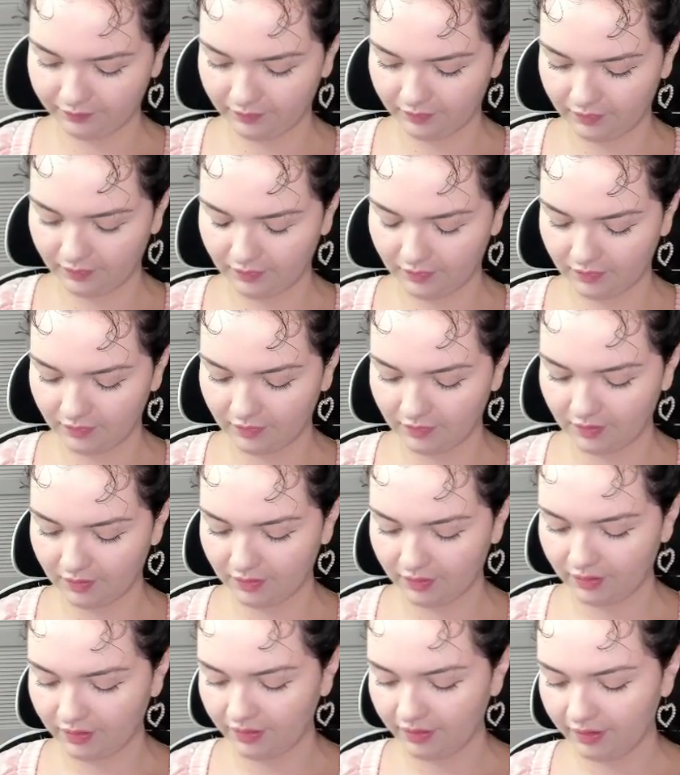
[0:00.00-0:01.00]

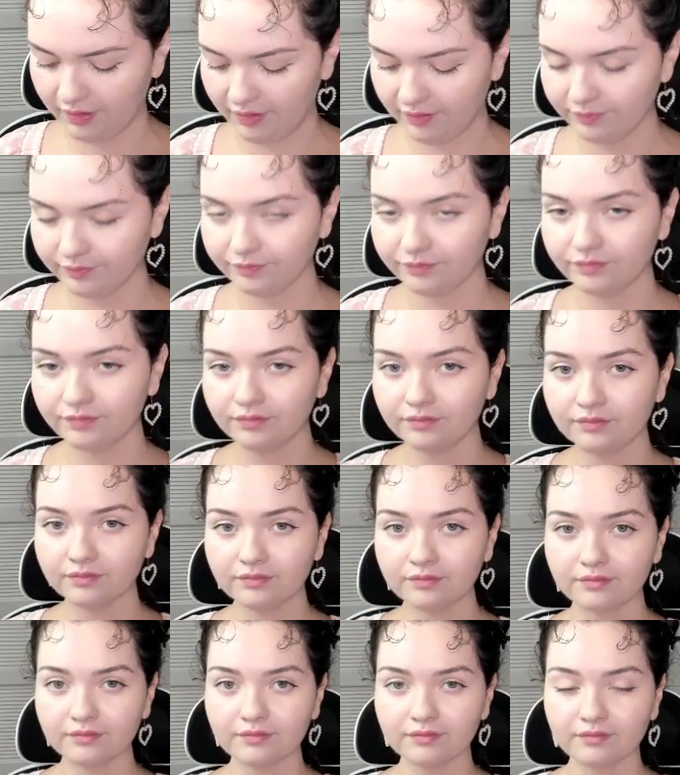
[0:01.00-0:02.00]

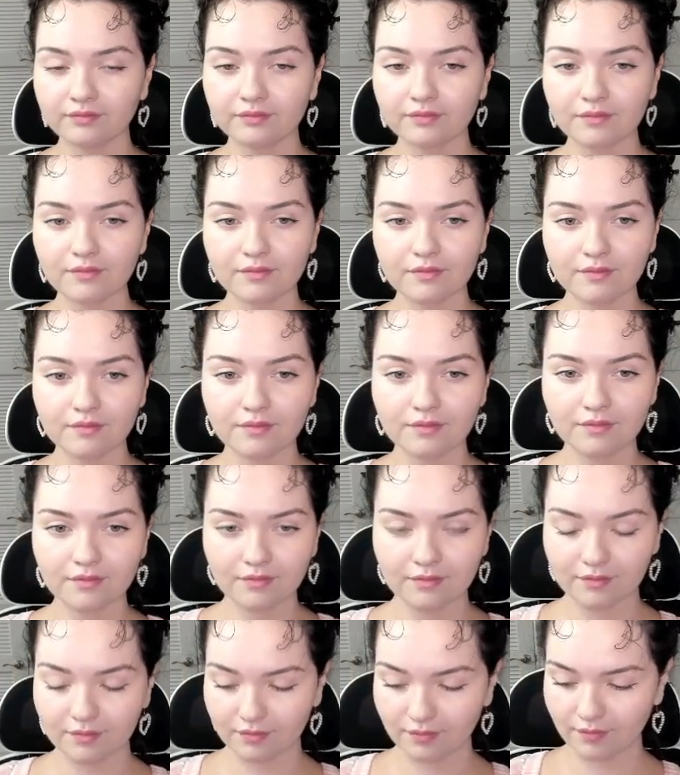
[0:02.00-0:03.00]

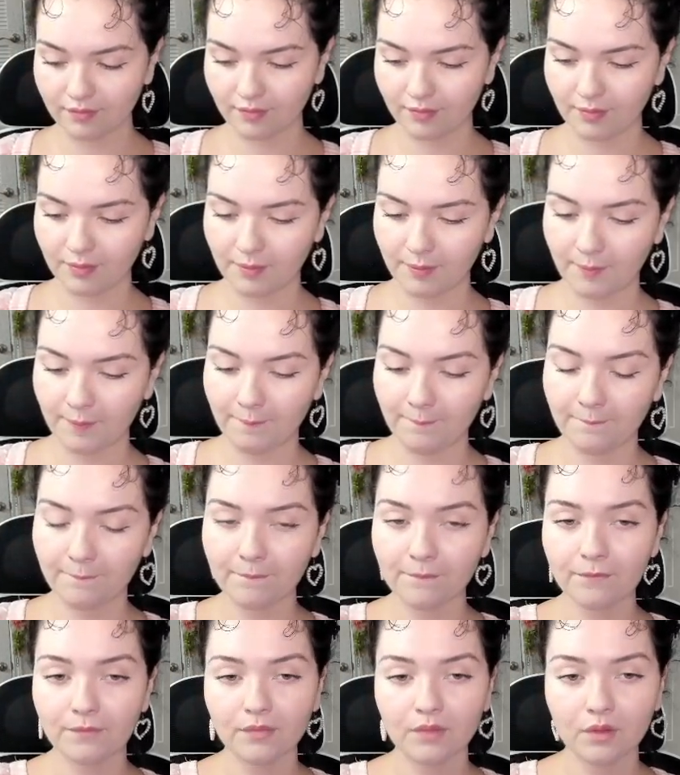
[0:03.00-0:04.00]

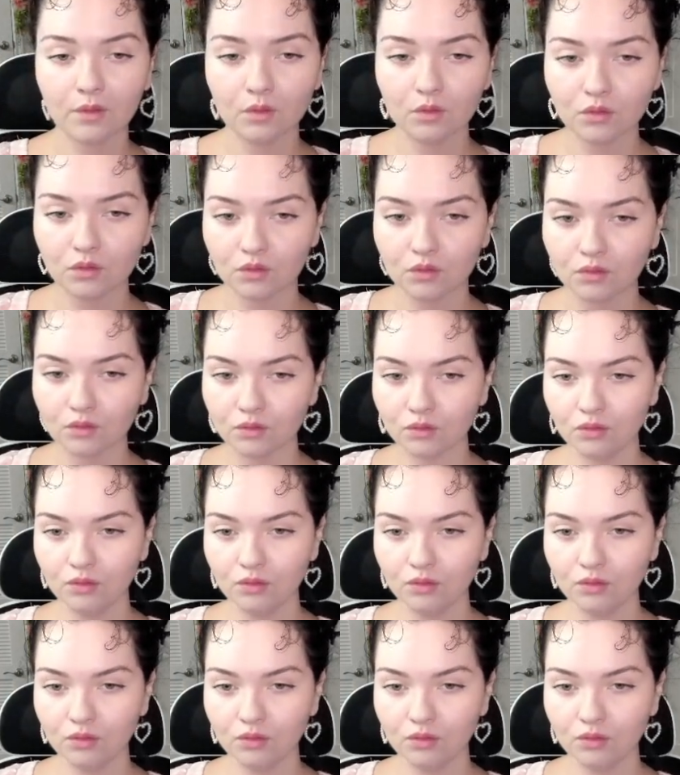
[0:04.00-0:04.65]
Nobody speaks.